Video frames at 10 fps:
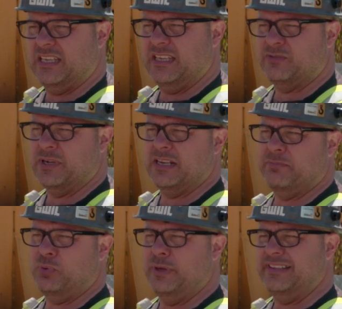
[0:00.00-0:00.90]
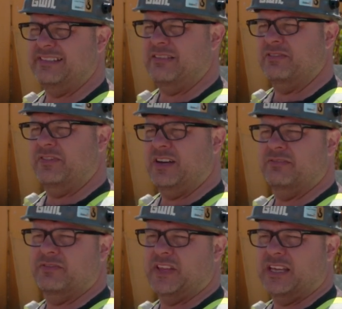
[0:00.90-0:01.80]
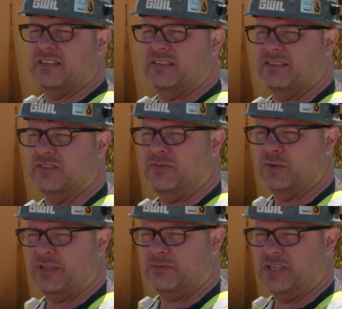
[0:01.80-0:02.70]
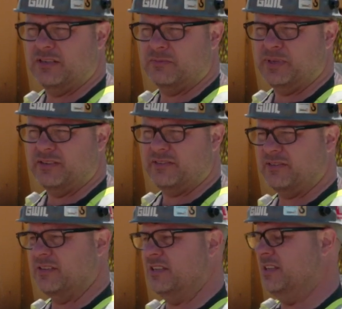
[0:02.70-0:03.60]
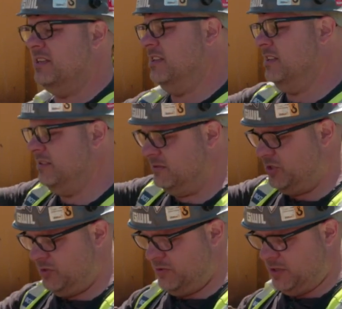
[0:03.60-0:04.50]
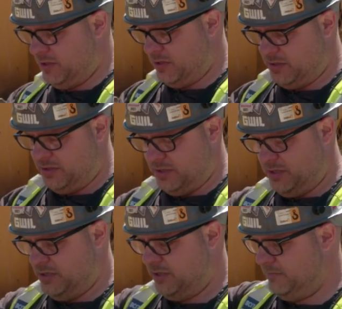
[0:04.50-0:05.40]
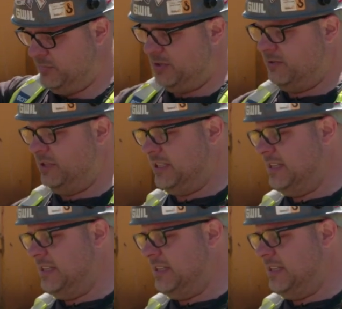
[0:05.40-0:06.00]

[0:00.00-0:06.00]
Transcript: it's rated at 0.75 of that, so 4,300 pounds. So choke, through like